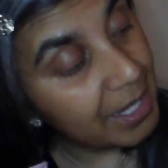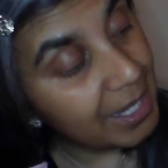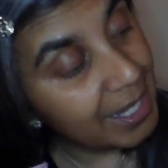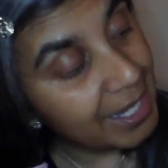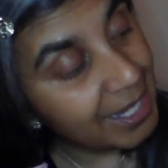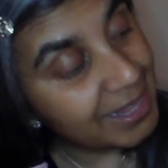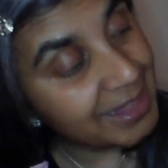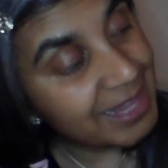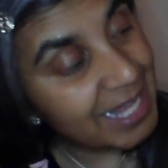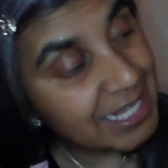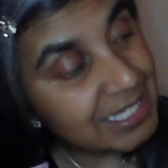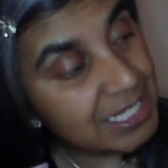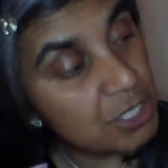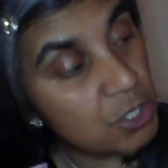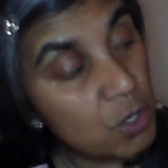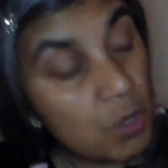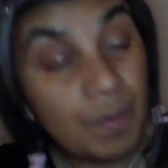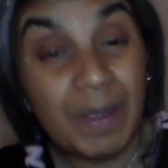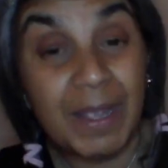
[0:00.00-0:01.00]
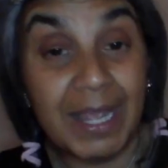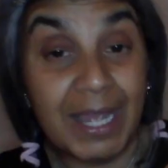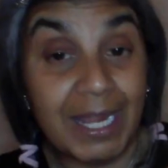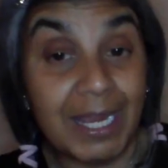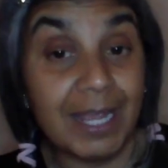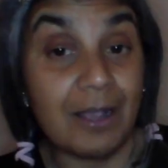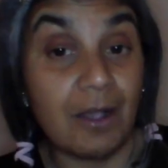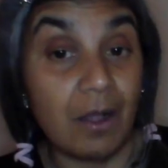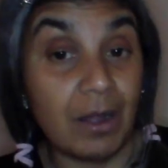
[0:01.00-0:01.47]
there's a new
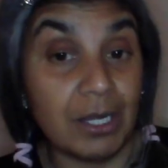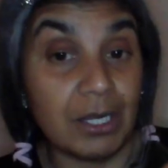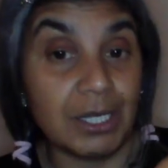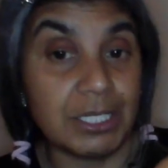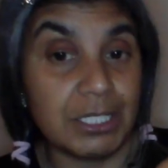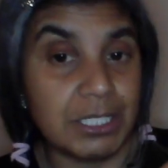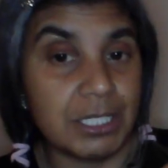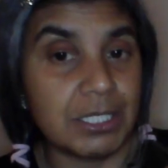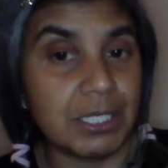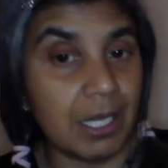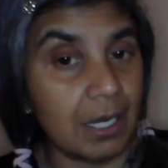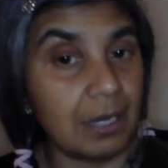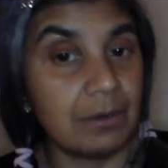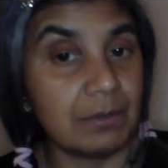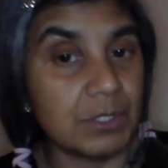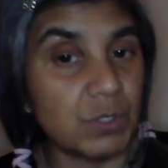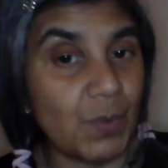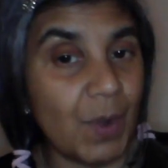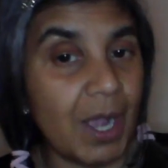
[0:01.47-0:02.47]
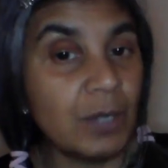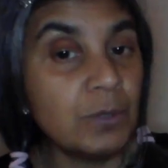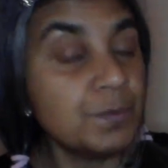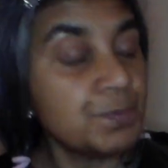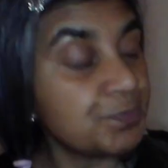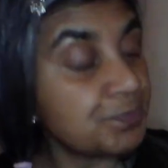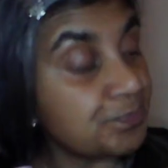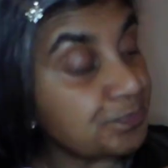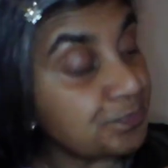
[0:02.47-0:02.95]
beginning highlighted here as
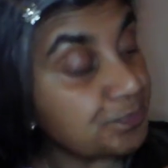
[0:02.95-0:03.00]
well.